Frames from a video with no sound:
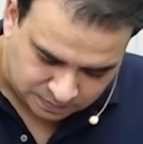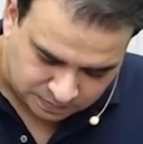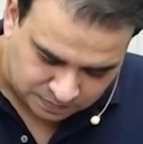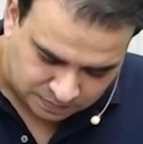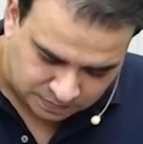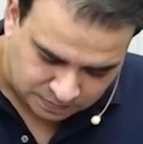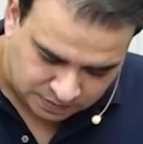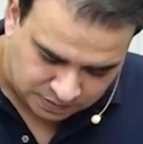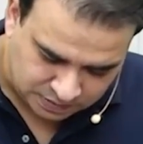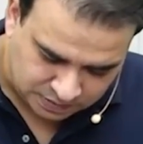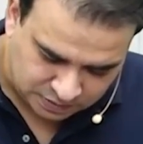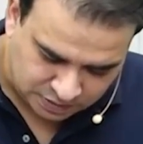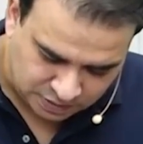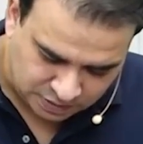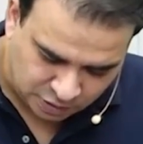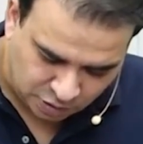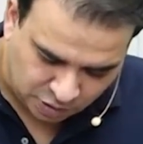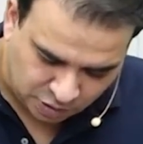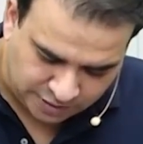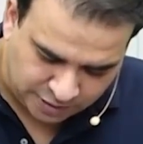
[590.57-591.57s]
These three
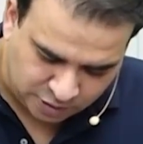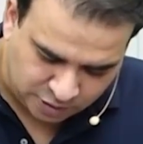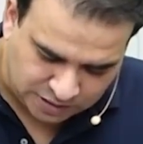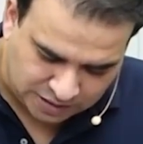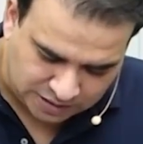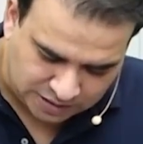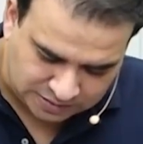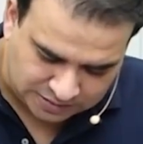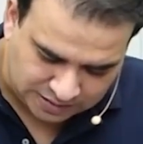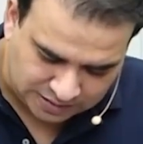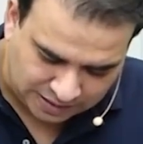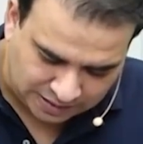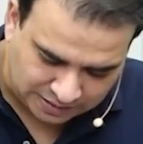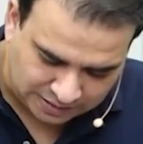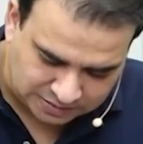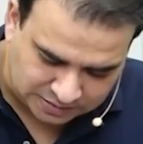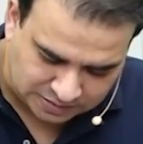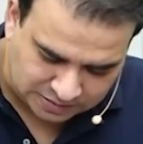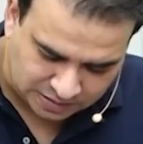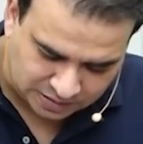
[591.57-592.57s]
you already know, that is
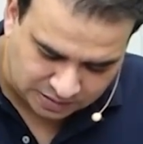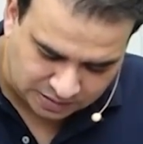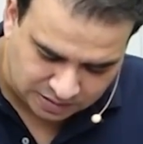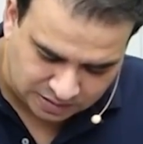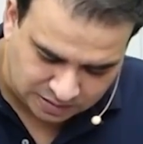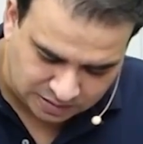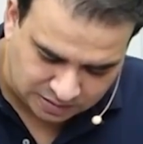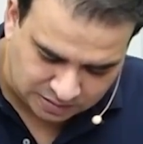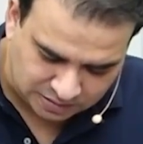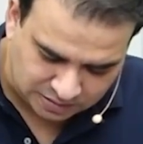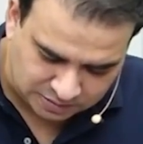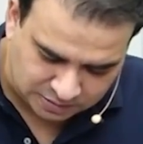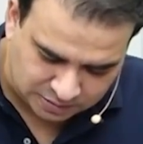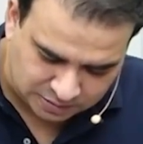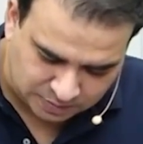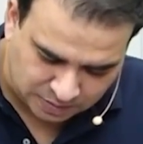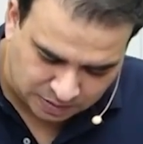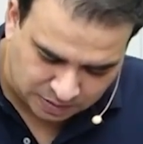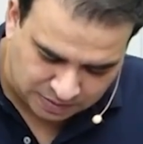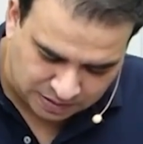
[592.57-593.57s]
external
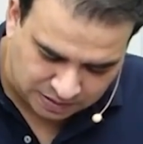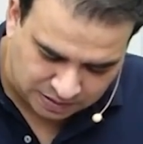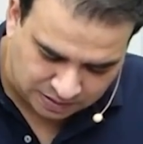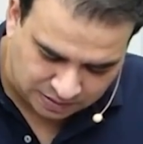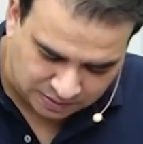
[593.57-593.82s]
spermatic